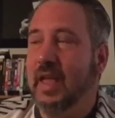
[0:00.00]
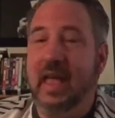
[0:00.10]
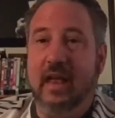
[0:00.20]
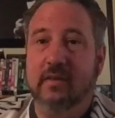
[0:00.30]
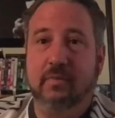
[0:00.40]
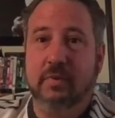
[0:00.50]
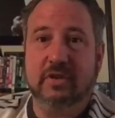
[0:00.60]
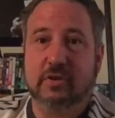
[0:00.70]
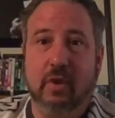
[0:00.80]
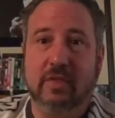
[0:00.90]
and we
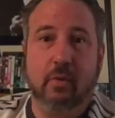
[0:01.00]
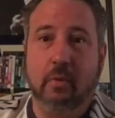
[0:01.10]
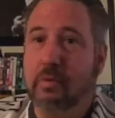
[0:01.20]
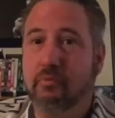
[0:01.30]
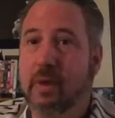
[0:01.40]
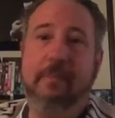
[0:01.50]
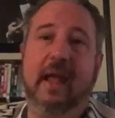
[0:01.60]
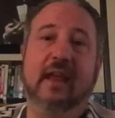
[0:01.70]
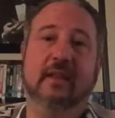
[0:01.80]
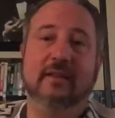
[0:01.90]
just go out there and we rip
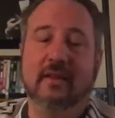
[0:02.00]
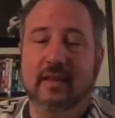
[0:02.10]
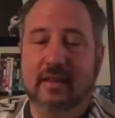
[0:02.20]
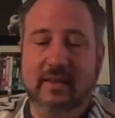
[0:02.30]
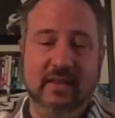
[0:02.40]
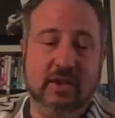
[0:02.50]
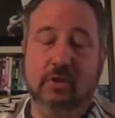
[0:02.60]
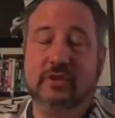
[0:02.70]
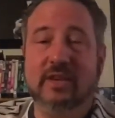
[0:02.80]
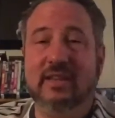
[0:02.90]
paint. These
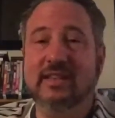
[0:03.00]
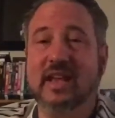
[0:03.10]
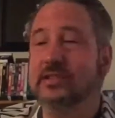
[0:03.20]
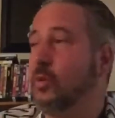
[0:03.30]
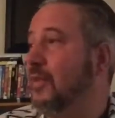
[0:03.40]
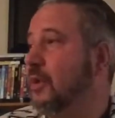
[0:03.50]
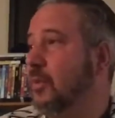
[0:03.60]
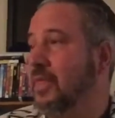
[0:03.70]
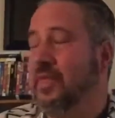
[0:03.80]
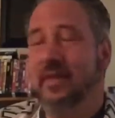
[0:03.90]
goes these guys go out there
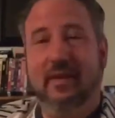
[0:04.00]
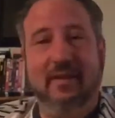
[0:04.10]
with